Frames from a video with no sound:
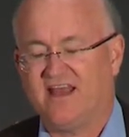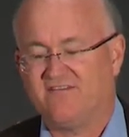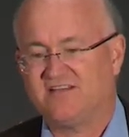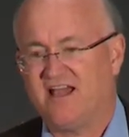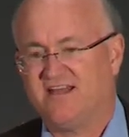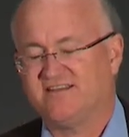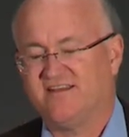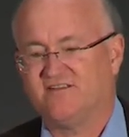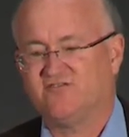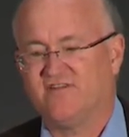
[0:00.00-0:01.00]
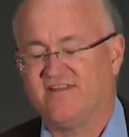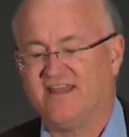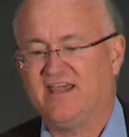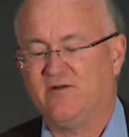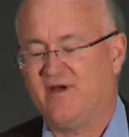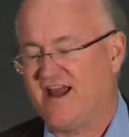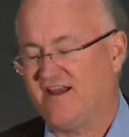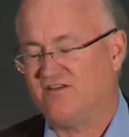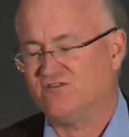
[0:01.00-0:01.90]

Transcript: life science industry thinking about how to